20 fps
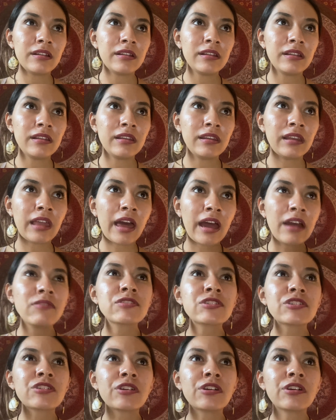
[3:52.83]

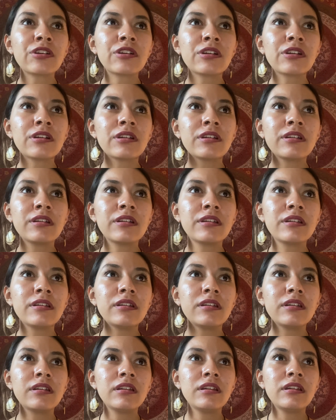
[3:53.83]
Laughter
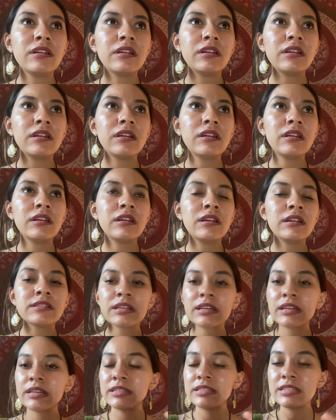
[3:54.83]
is a
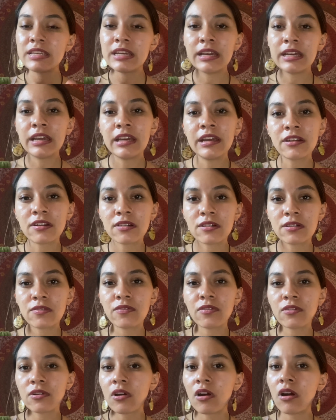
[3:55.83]
container
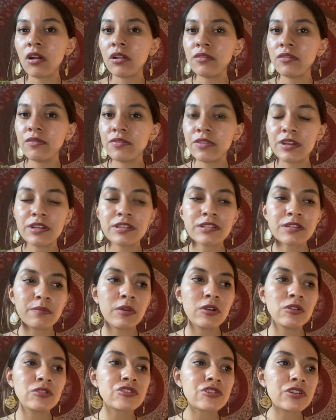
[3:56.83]
for all of these
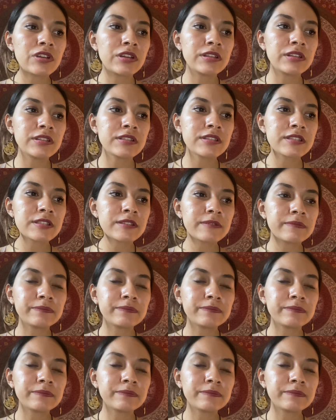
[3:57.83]
emotions.